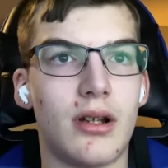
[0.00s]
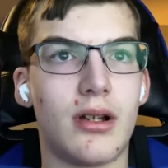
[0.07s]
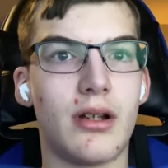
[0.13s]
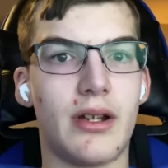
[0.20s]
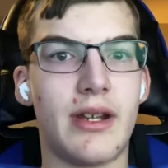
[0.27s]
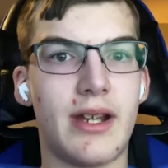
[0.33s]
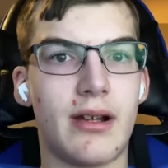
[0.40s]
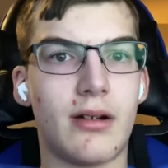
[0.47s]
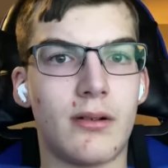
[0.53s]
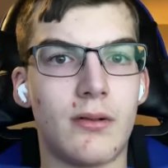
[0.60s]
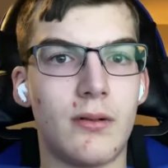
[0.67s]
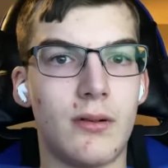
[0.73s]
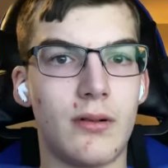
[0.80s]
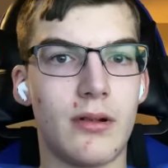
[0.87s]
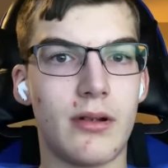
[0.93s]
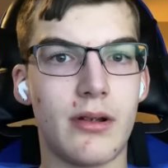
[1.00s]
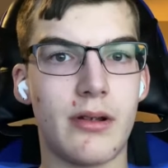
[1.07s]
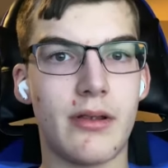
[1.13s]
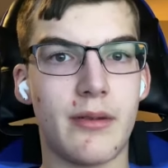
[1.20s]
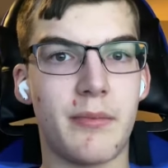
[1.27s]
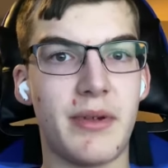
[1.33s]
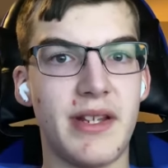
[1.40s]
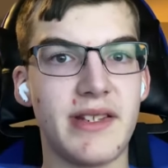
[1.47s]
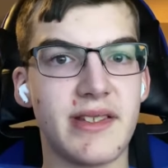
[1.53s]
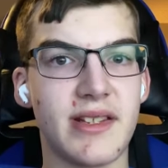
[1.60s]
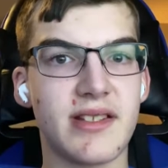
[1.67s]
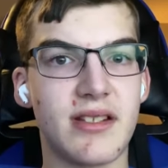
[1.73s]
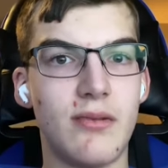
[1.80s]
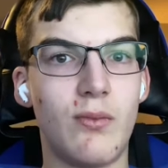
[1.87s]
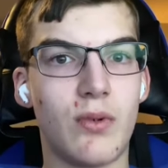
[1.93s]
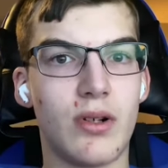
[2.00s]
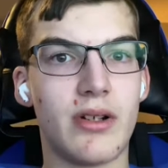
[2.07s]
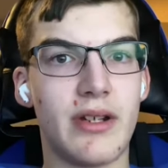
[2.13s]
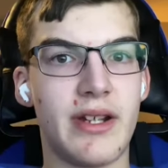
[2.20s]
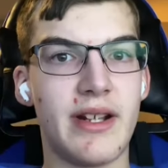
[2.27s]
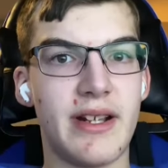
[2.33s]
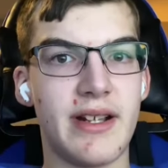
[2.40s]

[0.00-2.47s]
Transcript: Now, the P-61